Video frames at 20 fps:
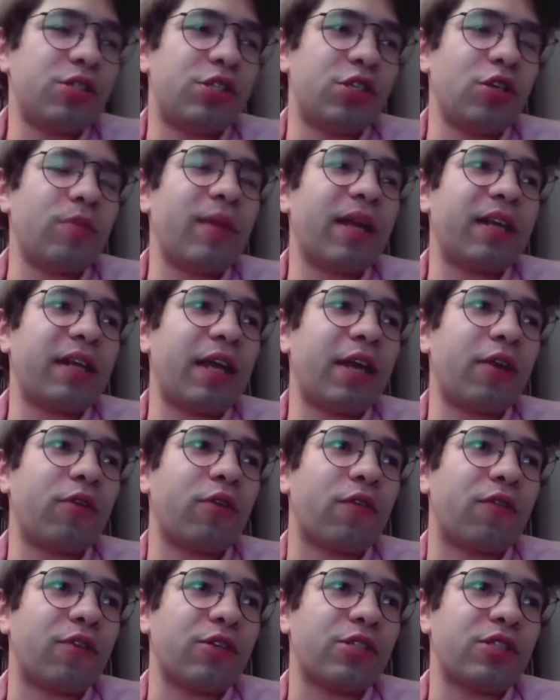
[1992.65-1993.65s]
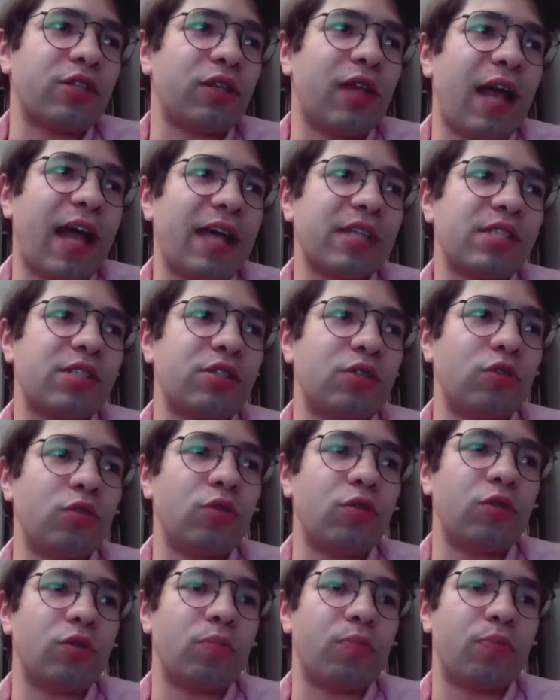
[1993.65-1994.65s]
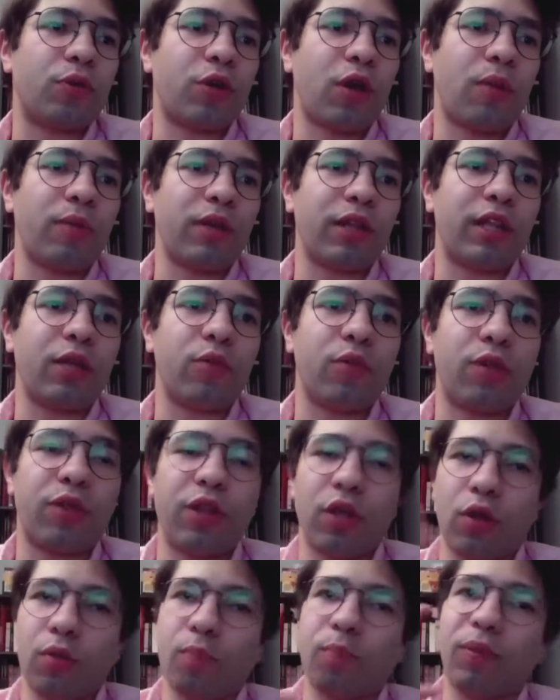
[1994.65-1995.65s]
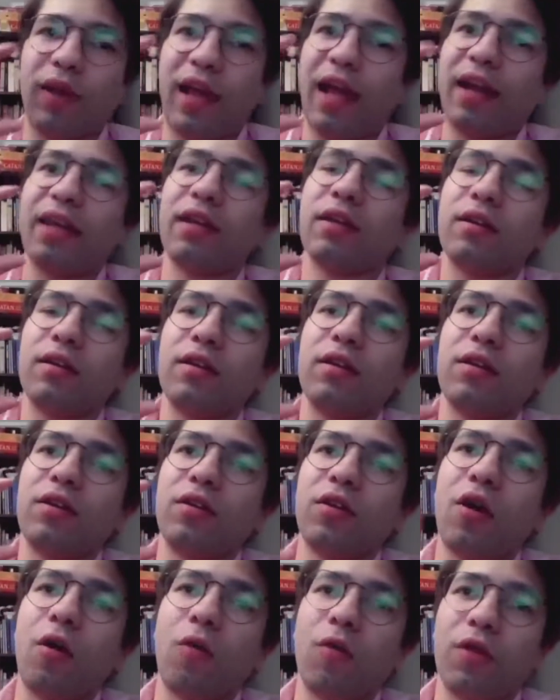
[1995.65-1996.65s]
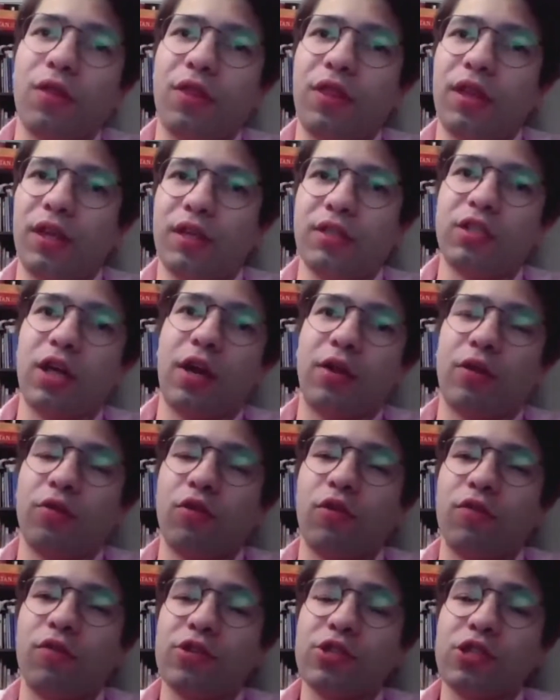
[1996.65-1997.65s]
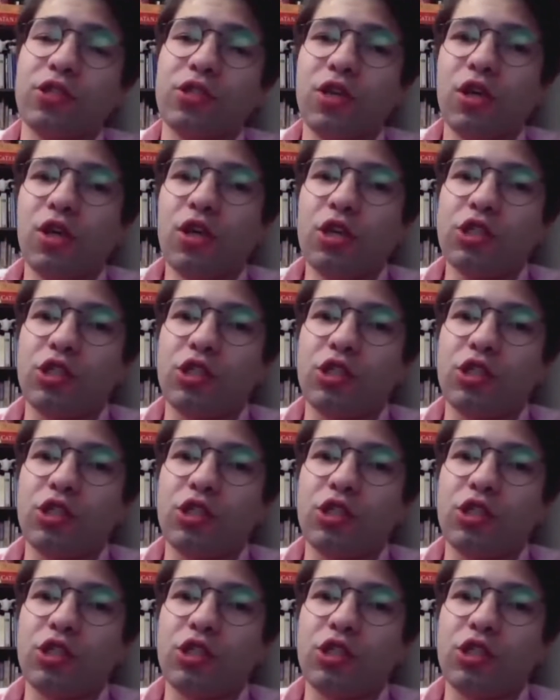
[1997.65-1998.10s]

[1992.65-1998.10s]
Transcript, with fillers: geomagnetic reversal has to do predominantly with the planet, not with the entire universe.